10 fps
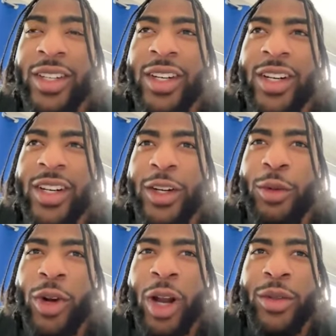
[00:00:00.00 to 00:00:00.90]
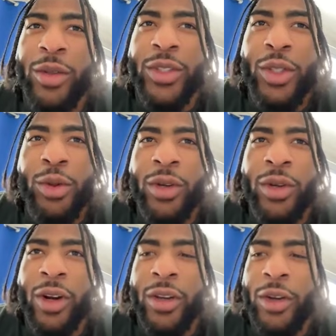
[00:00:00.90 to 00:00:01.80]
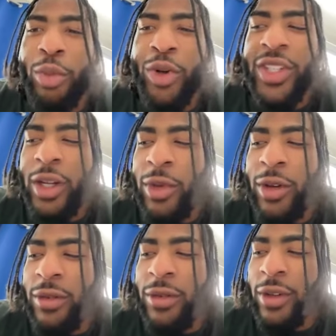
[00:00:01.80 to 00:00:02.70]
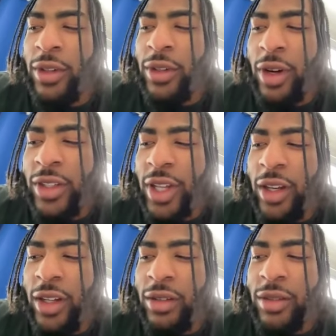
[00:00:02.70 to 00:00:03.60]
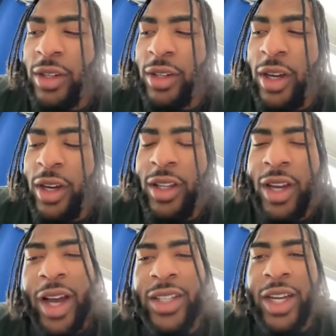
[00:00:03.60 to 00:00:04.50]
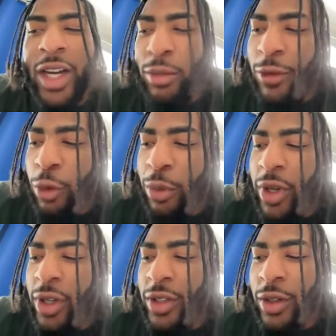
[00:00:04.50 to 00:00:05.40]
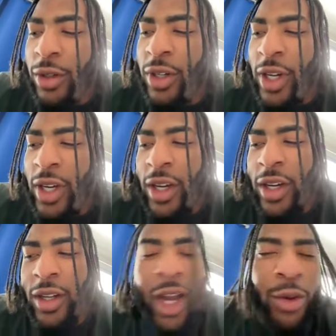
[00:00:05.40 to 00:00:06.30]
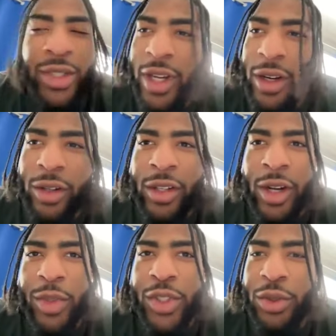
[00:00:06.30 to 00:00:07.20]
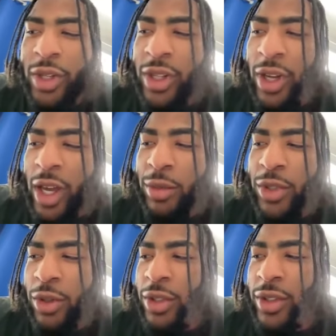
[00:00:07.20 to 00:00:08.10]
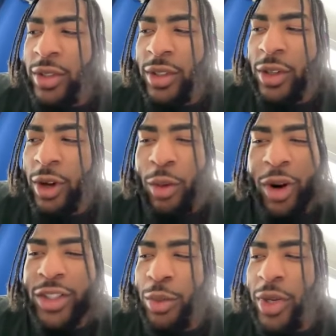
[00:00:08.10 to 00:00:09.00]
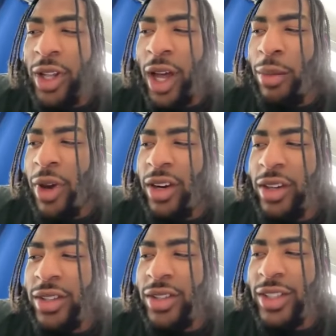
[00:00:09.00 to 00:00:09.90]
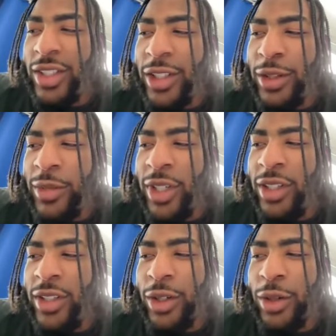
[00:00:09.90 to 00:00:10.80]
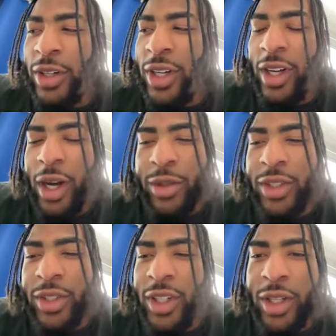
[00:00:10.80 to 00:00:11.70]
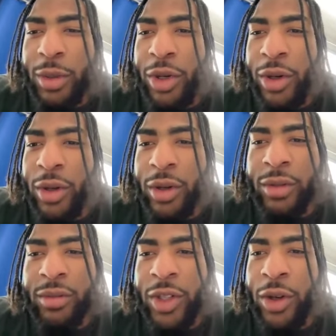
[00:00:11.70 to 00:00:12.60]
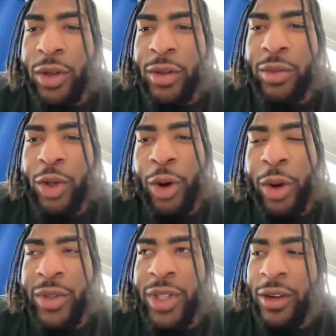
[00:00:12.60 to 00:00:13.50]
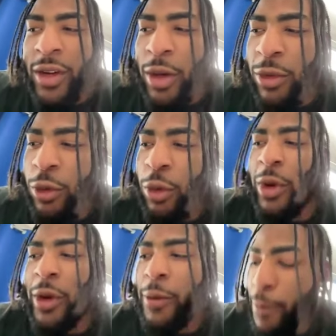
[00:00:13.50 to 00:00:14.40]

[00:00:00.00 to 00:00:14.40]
um, what I was doing or you know appreciated me for understanding the guys that come before me. And so uh, like I was saying earlier, I'm a student of the game, so there's you know I watch so many linebackers, um, and so I'm just looking to build on you know the the great ones that have come before me.